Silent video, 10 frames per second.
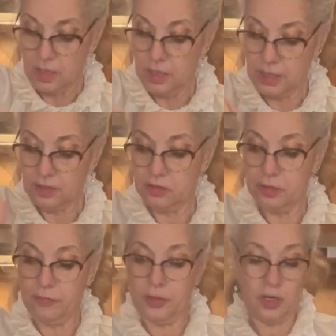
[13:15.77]
Let's
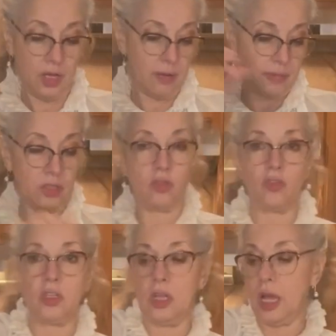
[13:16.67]
lift it up, let you
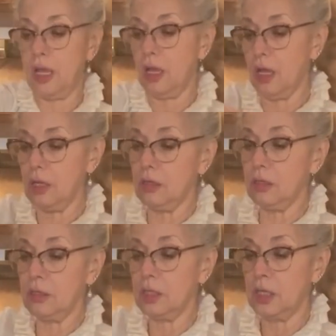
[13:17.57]
see that
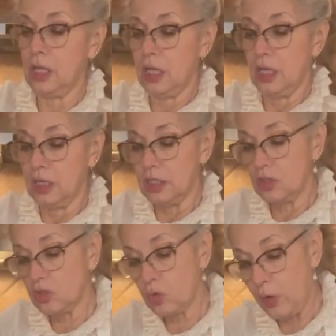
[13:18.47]
color.
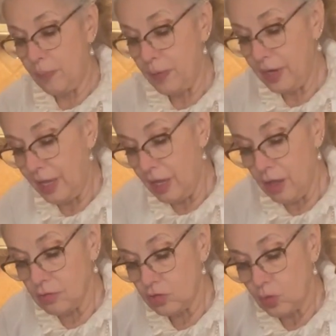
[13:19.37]
Let's scrape it
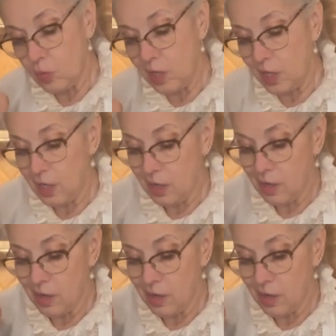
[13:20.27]
down so we can get it